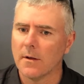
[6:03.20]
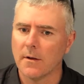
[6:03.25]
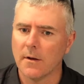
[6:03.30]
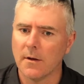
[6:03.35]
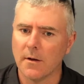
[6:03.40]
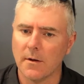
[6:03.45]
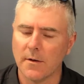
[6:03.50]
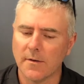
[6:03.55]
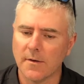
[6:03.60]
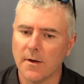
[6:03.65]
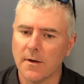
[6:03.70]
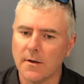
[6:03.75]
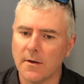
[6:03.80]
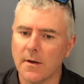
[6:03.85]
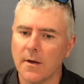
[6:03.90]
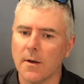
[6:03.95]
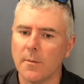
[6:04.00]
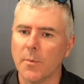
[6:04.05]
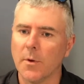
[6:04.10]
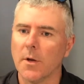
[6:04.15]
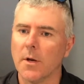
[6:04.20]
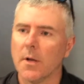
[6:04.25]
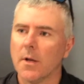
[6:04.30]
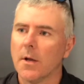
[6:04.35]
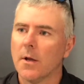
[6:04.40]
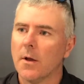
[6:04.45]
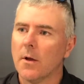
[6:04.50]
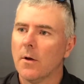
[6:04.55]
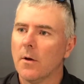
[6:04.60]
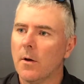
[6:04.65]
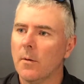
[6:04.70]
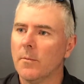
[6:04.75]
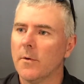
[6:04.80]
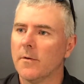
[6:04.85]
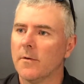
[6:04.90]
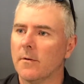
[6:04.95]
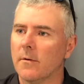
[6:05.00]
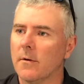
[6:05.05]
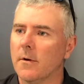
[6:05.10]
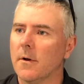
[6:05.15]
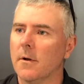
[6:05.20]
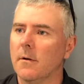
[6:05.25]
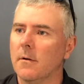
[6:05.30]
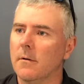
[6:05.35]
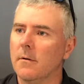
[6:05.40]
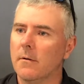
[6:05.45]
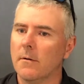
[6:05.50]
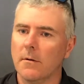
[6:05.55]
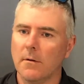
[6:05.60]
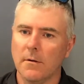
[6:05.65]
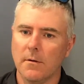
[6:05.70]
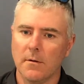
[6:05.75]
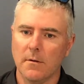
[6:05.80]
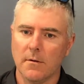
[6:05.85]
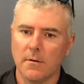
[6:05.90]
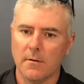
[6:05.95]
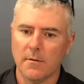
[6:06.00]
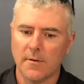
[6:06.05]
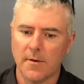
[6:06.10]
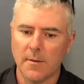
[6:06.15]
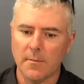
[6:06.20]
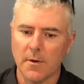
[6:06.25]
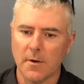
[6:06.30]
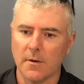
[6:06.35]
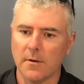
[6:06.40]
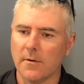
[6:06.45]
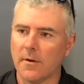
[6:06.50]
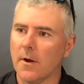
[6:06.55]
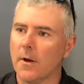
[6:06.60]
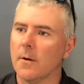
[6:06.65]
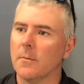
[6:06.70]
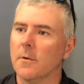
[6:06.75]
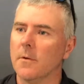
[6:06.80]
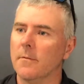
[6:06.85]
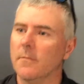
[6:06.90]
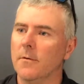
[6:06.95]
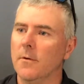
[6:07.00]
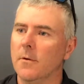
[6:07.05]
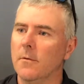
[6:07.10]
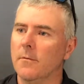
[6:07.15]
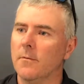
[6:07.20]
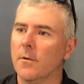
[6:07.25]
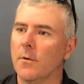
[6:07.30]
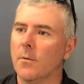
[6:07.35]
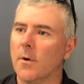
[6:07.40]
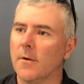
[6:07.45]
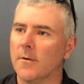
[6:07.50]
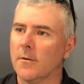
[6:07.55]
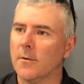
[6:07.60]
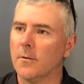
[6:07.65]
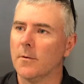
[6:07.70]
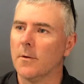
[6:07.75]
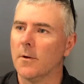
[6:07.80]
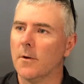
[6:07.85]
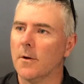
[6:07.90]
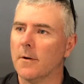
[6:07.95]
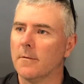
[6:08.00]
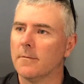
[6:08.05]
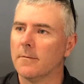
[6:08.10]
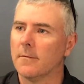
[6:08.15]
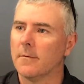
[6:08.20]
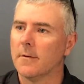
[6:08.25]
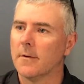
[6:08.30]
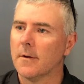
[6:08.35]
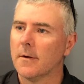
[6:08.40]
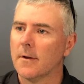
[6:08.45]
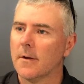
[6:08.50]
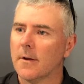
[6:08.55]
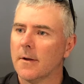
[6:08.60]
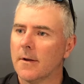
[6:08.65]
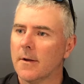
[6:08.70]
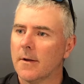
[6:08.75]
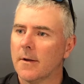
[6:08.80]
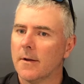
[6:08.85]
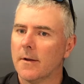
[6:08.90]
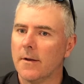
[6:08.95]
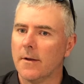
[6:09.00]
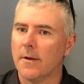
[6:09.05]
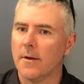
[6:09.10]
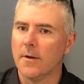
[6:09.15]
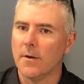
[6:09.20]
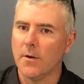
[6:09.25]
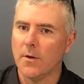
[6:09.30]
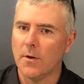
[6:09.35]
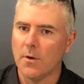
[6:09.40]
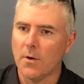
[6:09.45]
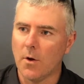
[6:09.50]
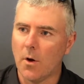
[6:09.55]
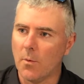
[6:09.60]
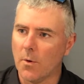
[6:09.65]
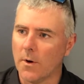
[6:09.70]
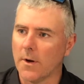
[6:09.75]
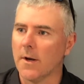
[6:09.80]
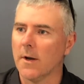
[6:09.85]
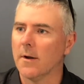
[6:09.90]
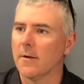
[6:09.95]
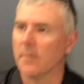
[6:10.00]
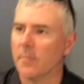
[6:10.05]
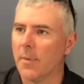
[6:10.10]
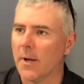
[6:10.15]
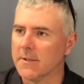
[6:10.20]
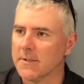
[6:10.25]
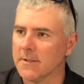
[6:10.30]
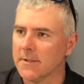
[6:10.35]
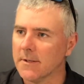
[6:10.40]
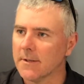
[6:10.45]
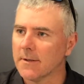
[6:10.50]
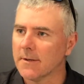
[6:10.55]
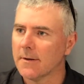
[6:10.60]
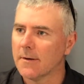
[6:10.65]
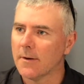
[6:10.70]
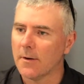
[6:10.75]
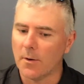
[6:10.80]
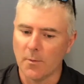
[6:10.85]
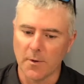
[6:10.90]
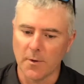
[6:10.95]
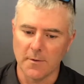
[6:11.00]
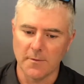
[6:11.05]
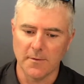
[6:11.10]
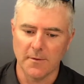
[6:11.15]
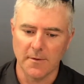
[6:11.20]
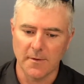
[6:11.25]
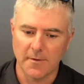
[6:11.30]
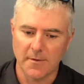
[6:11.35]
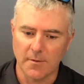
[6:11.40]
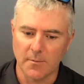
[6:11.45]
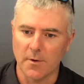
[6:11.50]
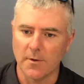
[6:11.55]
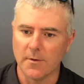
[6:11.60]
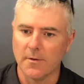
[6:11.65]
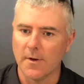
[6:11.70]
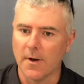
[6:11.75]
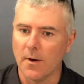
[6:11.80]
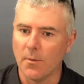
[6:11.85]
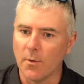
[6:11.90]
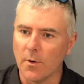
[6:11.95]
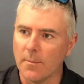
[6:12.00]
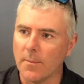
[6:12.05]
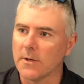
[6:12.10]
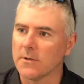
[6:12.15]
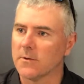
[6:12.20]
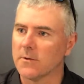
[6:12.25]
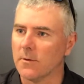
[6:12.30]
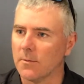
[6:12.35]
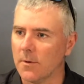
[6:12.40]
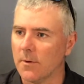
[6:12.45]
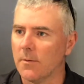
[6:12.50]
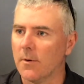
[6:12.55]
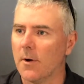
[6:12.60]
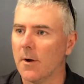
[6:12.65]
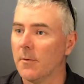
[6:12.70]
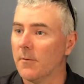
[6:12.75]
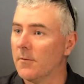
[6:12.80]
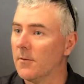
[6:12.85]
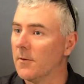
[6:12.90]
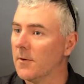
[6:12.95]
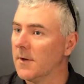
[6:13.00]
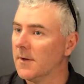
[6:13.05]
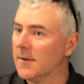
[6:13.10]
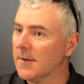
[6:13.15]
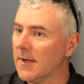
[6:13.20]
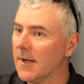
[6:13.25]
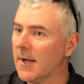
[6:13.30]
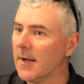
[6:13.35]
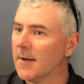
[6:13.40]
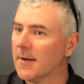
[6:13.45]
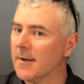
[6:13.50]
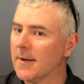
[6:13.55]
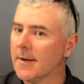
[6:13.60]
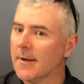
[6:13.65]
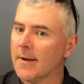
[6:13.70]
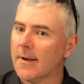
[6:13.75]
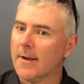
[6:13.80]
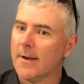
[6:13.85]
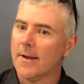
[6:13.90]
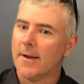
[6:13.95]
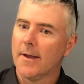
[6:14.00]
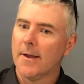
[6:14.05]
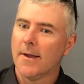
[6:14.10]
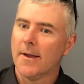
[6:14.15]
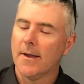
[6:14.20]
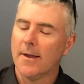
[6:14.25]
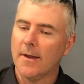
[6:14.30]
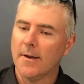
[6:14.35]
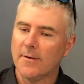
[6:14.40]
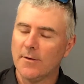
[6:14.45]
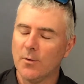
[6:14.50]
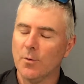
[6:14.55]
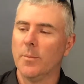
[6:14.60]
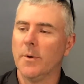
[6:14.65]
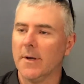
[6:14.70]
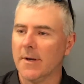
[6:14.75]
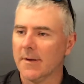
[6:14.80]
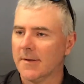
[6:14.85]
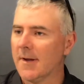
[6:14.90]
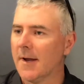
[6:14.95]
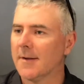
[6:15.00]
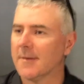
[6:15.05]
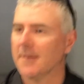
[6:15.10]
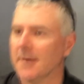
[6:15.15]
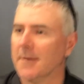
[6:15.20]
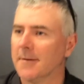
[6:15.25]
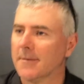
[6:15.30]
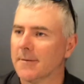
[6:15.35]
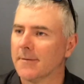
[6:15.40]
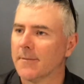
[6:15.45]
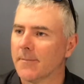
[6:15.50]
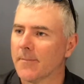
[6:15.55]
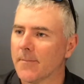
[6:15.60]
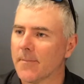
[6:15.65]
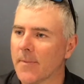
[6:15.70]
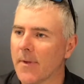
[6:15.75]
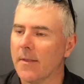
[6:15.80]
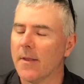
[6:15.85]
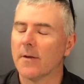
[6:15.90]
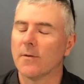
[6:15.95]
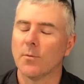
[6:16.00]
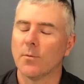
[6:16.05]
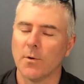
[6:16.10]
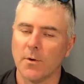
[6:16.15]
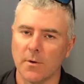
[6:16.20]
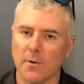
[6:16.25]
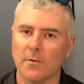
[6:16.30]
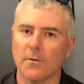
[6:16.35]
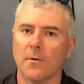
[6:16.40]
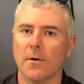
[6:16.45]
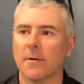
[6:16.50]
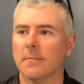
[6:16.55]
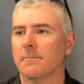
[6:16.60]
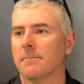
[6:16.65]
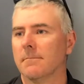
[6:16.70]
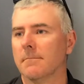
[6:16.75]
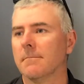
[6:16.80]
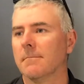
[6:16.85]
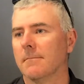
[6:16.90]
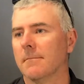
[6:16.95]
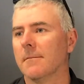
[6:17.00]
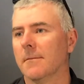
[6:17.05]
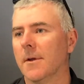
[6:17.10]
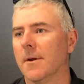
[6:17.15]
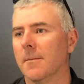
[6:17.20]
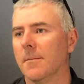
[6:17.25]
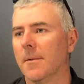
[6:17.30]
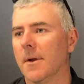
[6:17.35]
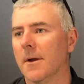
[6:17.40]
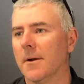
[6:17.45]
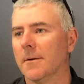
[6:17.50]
I said, yeah, but I'm designing something that's going to be for you for the rest of your life. I want to get it to budget. I want to do this. I want to make sure we're right before you start. That's your biggest asset, and that's what you've got to try and let them know.